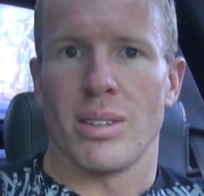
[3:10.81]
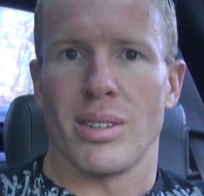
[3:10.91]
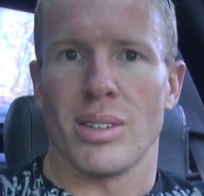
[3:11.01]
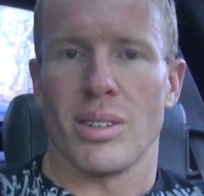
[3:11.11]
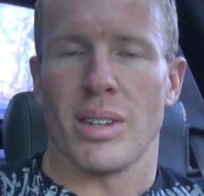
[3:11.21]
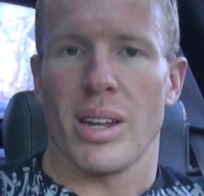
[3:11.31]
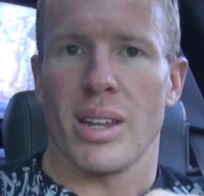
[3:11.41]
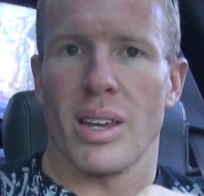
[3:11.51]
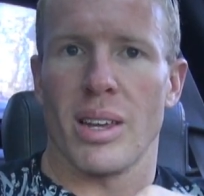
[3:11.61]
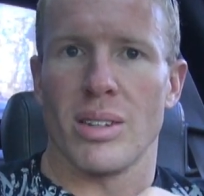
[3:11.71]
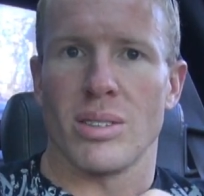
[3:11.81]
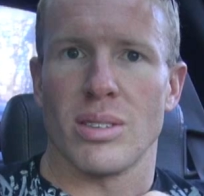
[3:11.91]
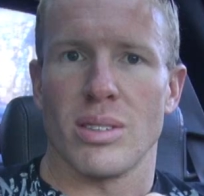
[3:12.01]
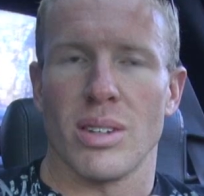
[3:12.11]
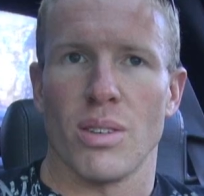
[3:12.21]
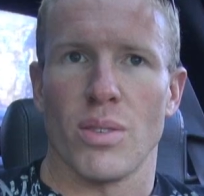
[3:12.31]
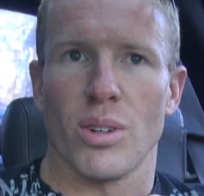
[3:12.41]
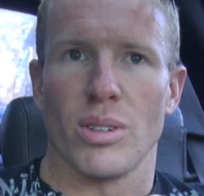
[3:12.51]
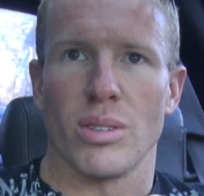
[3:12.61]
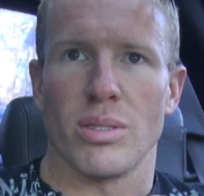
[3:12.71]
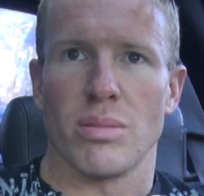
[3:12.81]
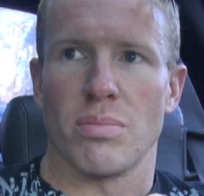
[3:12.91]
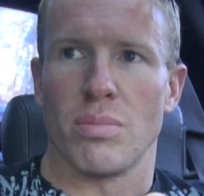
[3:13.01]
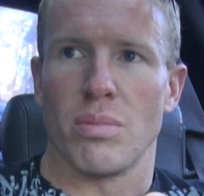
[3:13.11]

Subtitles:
the 98 is a difficult